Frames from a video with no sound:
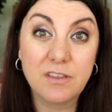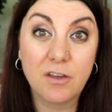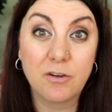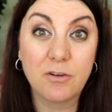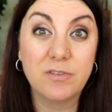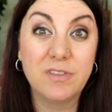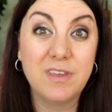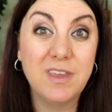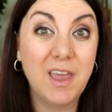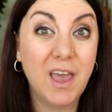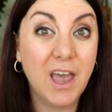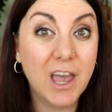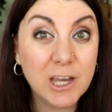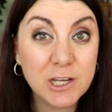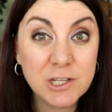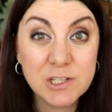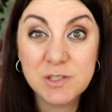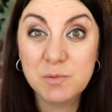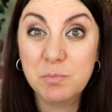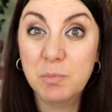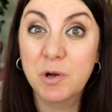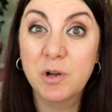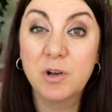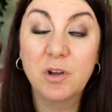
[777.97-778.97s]
they're the
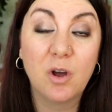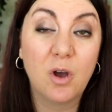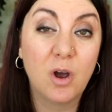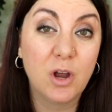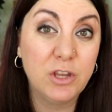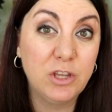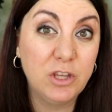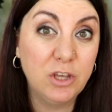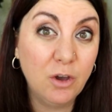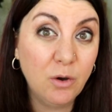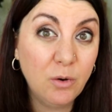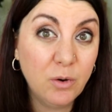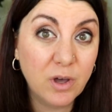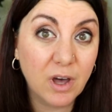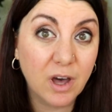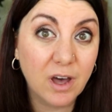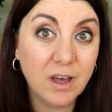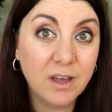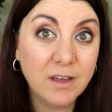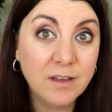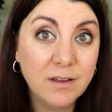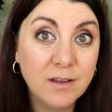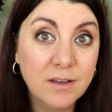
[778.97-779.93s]
expert on yoga.